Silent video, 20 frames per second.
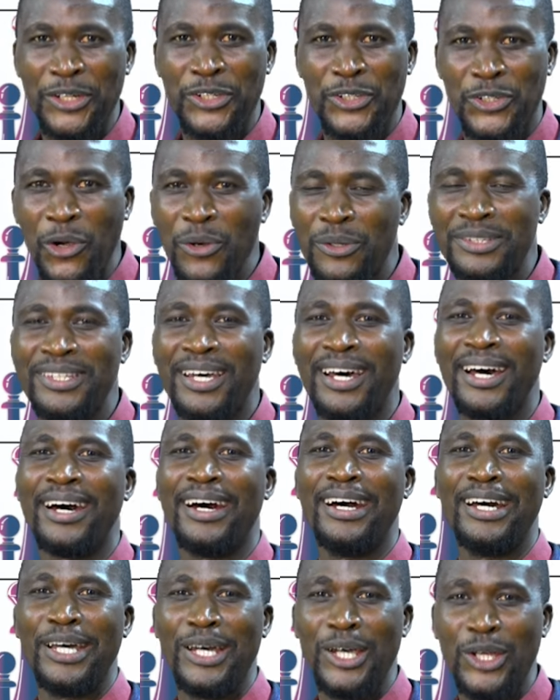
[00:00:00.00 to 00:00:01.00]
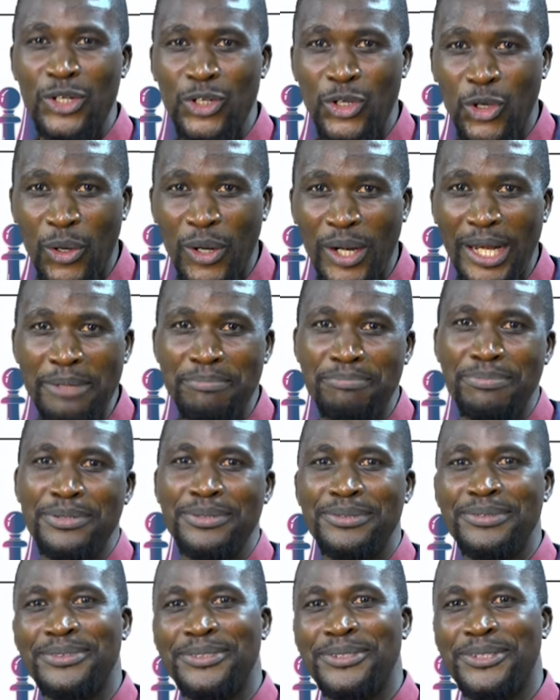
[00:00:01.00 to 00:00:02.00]
Dr. Noleb
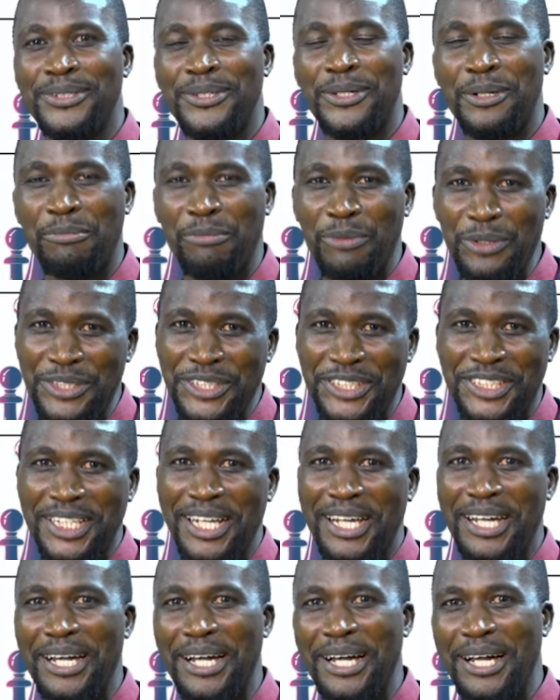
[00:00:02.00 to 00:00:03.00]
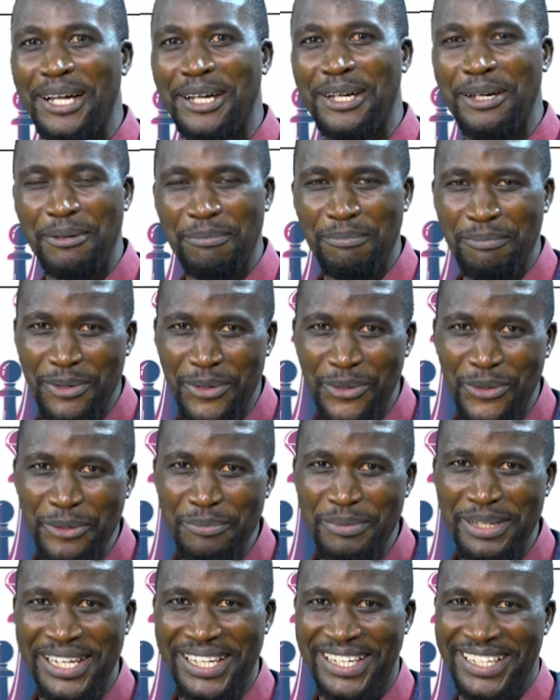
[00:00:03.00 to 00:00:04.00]
Mugisha
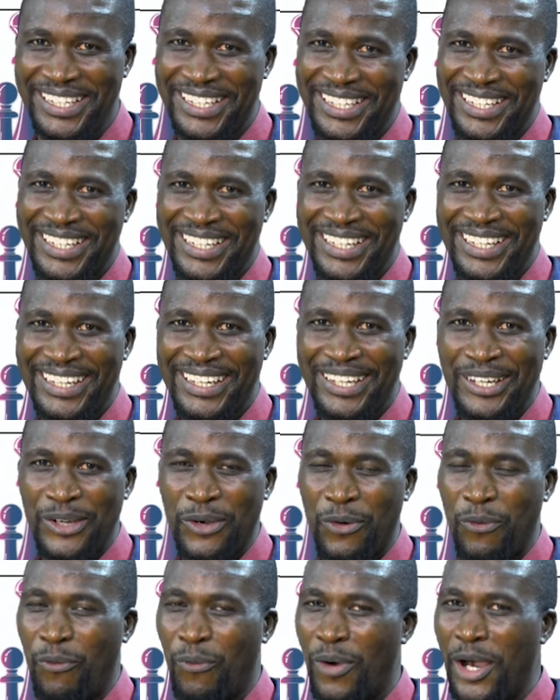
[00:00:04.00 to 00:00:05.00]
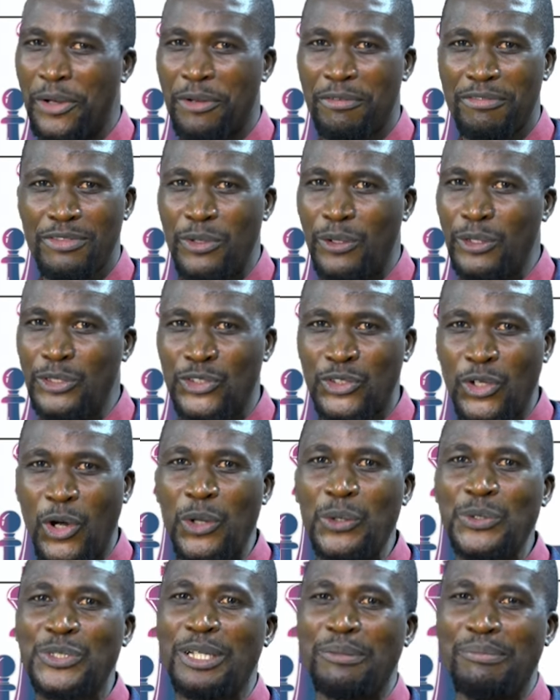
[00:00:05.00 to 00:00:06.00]
Mugume, one of those
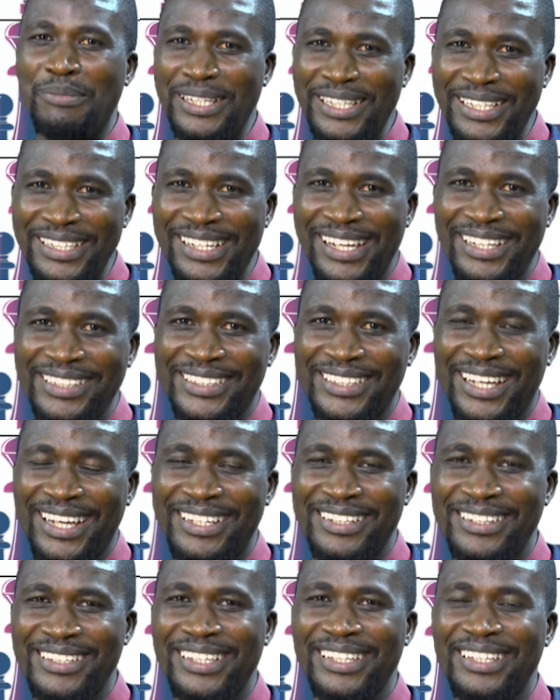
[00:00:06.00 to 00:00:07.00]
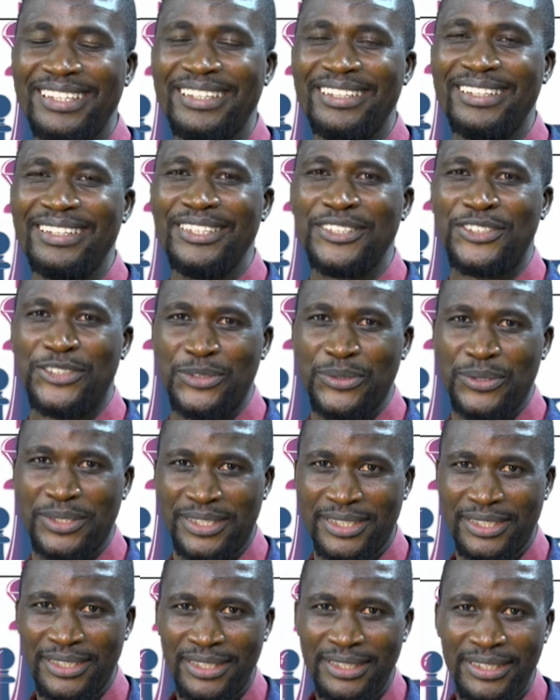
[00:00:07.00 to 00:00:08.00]
awesome leaders at the
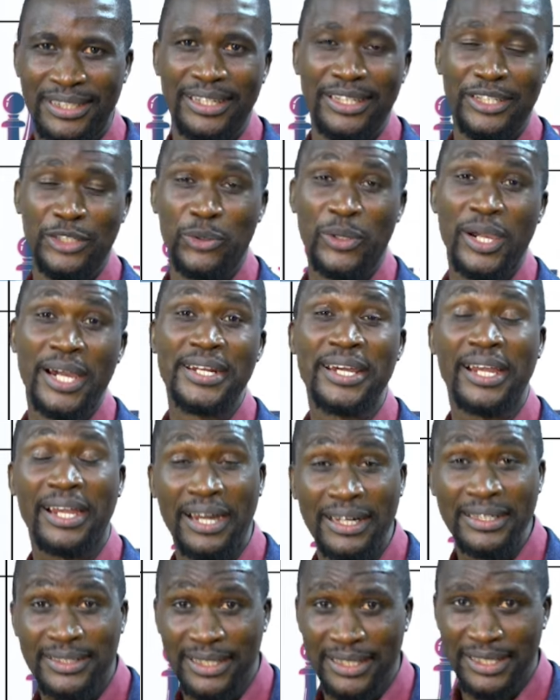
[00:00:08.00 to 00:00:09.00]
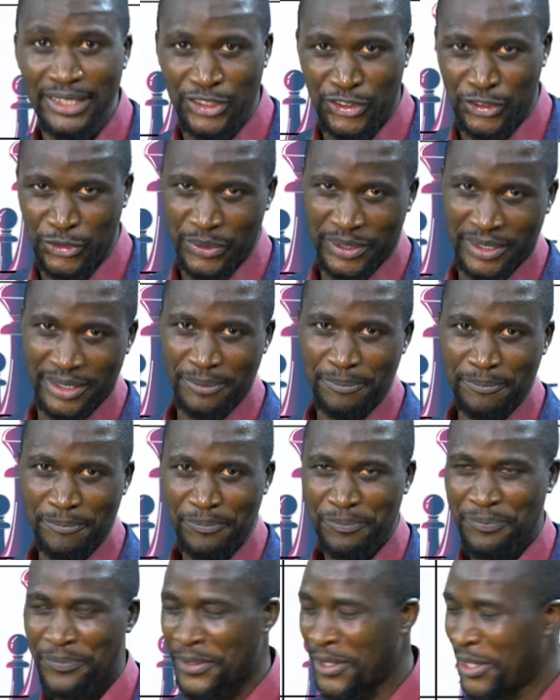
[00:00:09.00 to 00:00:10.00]
Institute, the Uganda Cancer Institute.
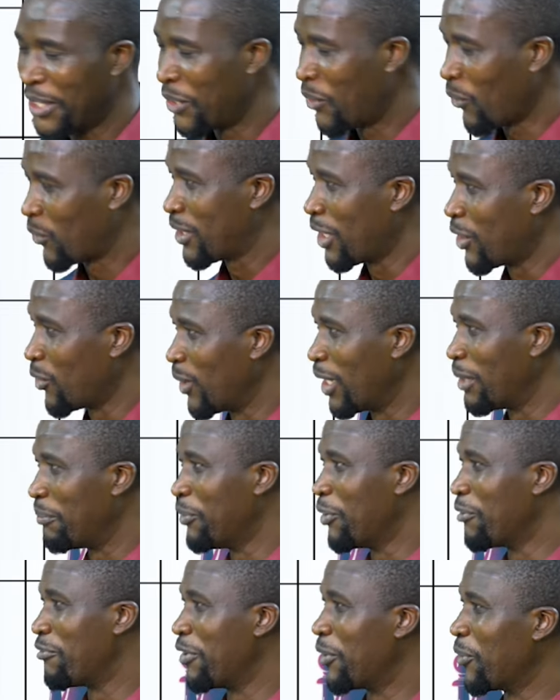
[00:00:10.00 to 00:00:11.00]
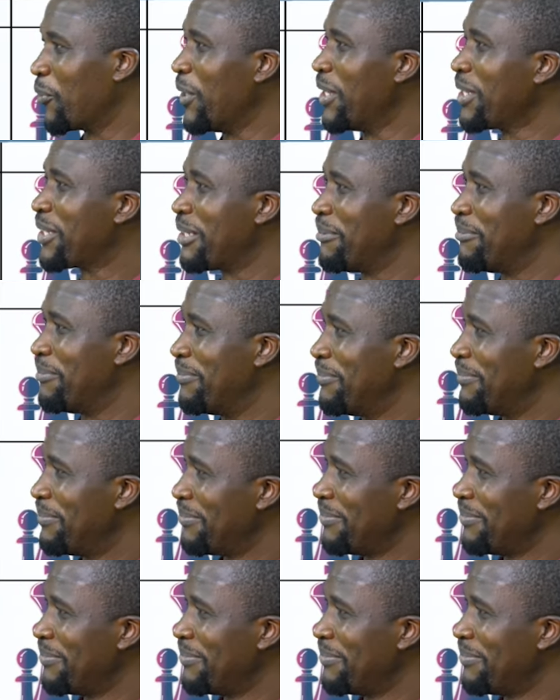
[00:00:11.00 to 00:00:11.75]
Dr. Noleb, you're very welcome.